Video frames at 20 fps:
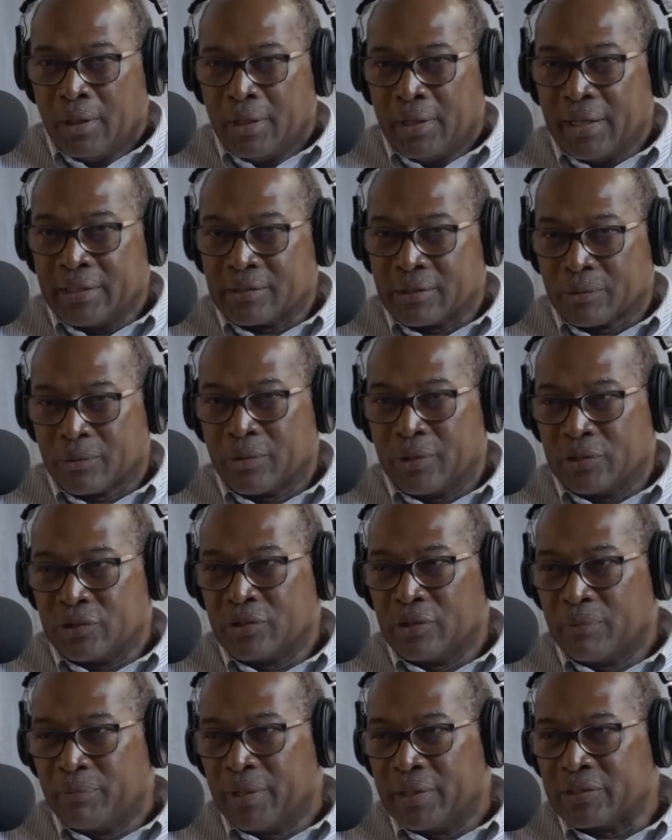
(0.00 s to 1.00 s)
That's a question
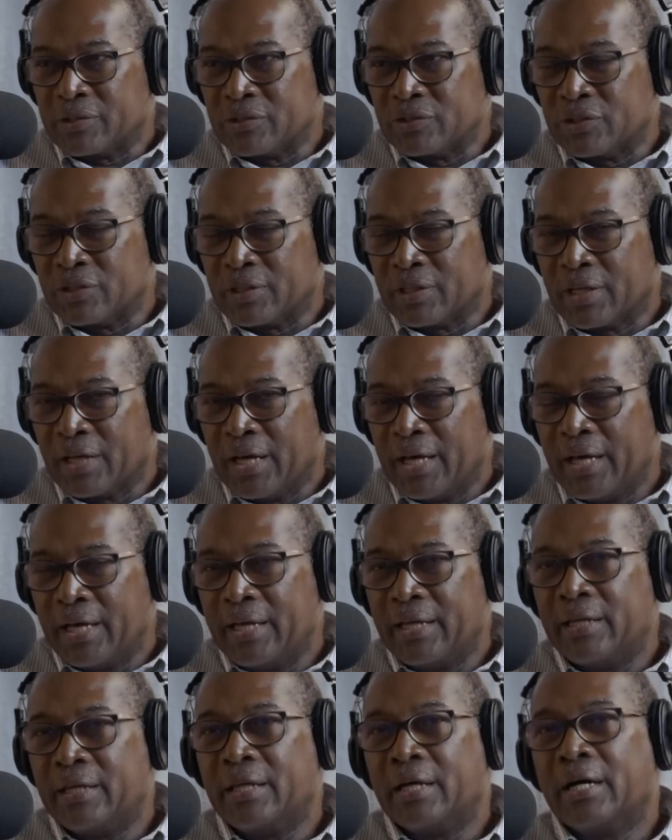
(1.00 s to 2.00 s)
of messaging.
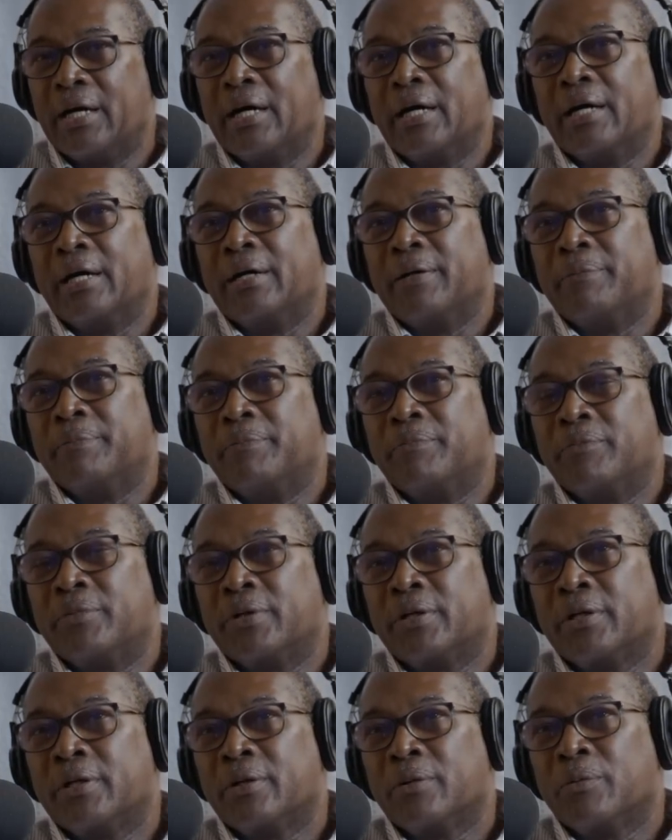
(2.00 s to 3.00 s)
And
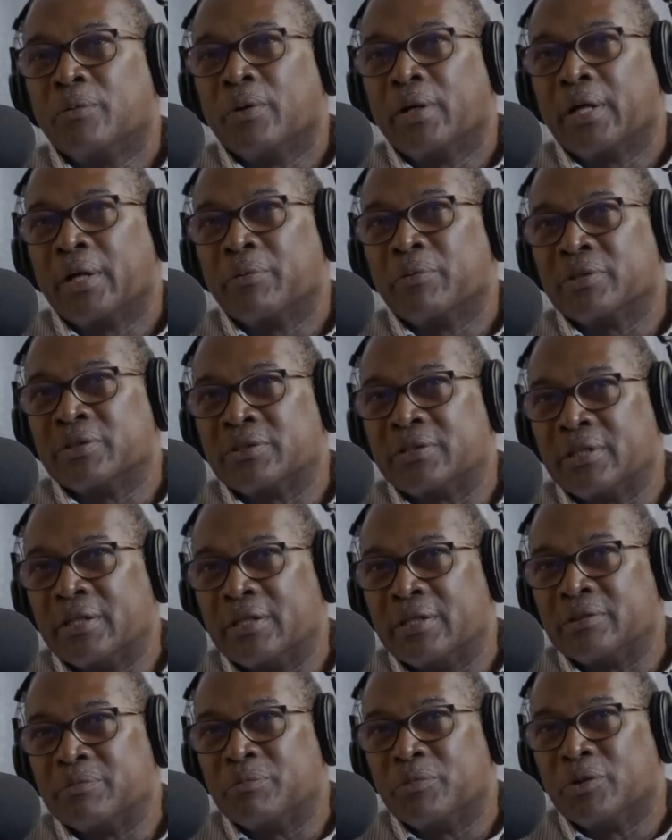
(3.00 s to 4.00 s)
what I will say
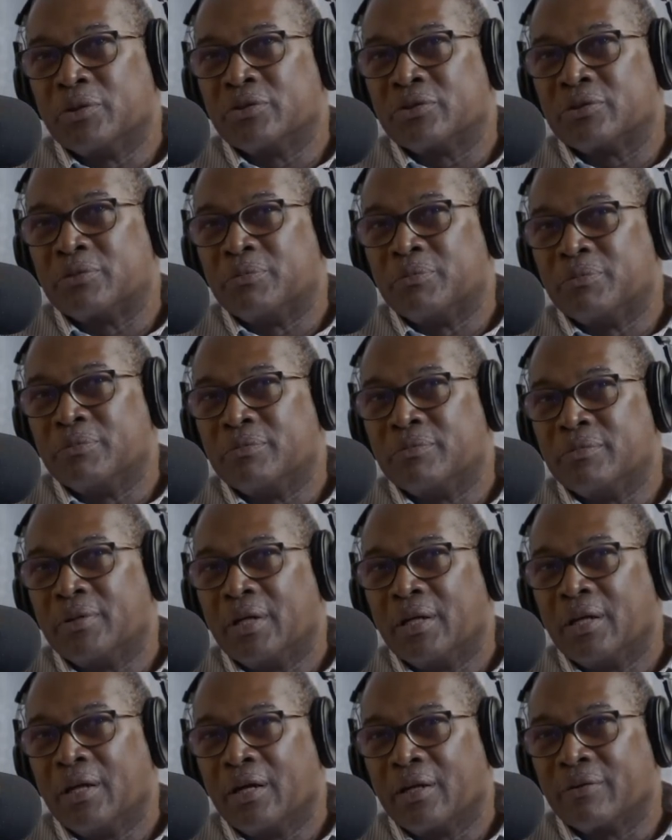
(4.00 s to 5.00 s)
is a
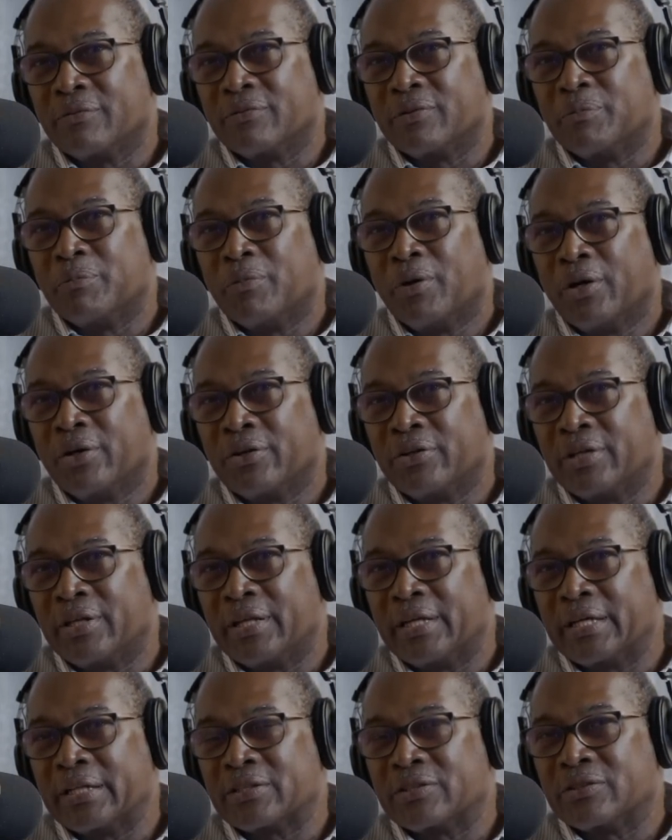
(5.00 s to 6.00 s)
lot of the modern
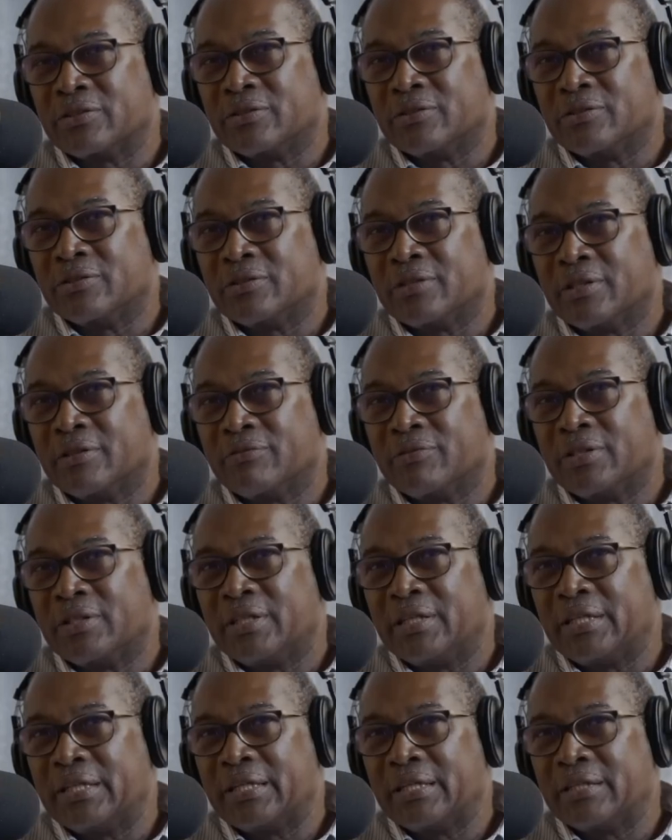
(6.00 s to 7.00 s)
elections have
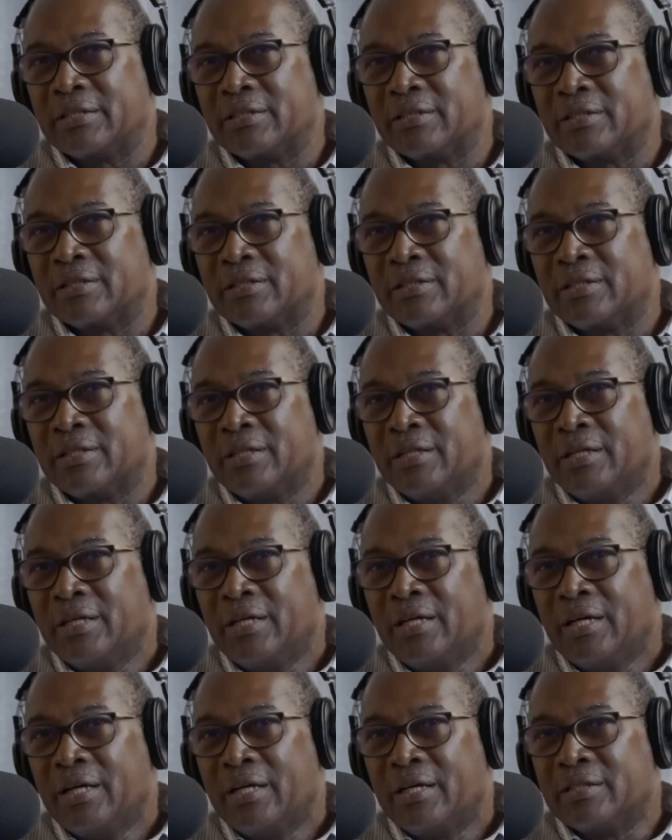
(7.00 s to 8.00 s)
indicated
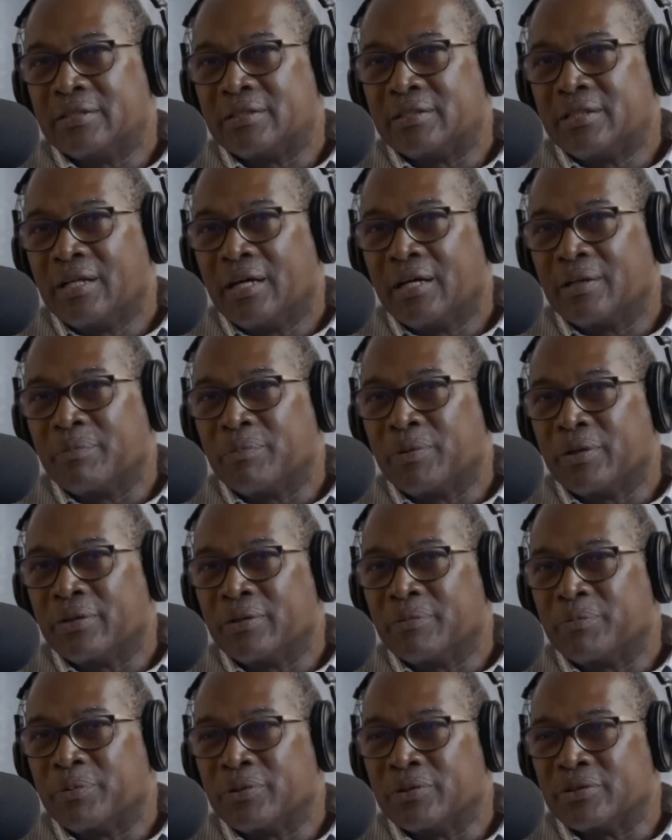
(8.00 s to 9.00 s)
it's not about the
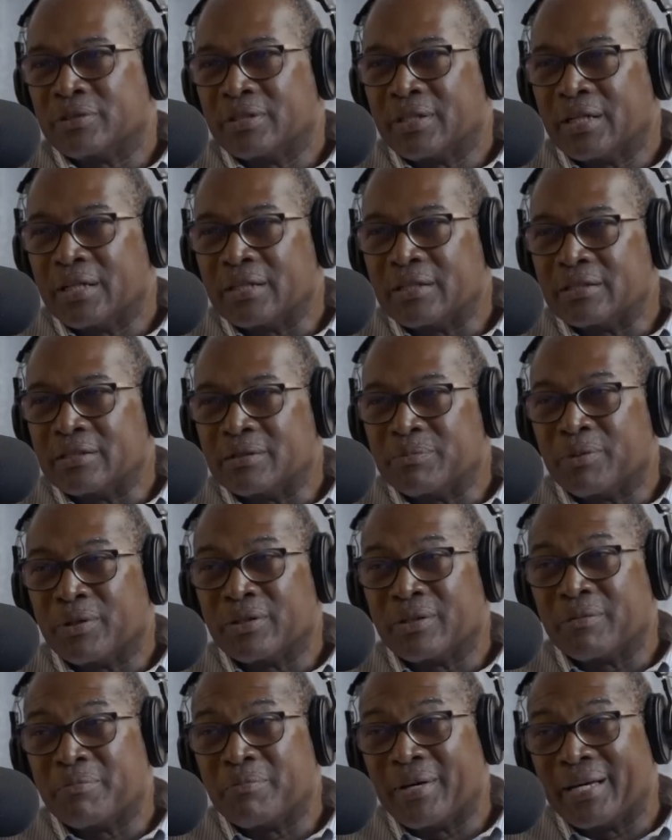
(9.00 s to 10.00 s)
personality, it's about
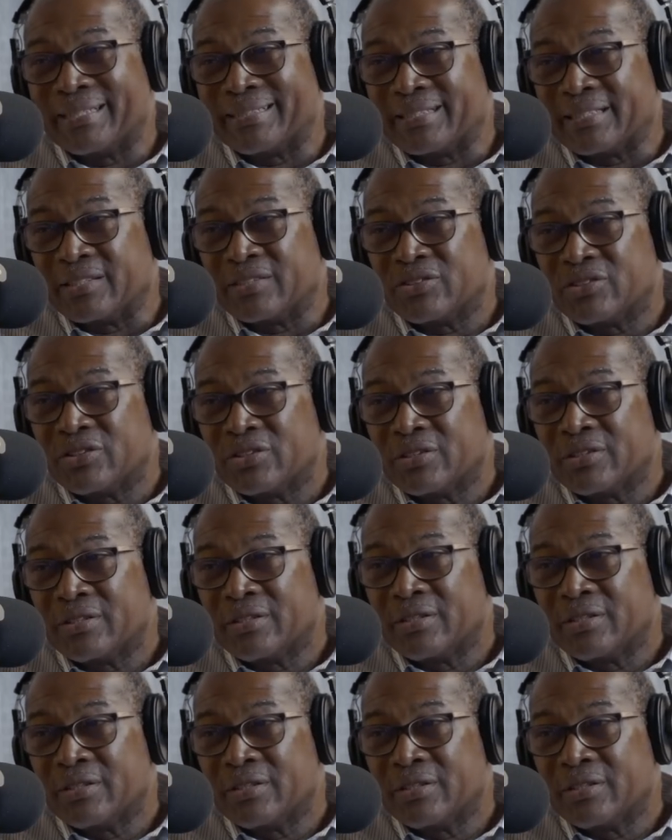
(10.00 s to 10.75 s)
the message.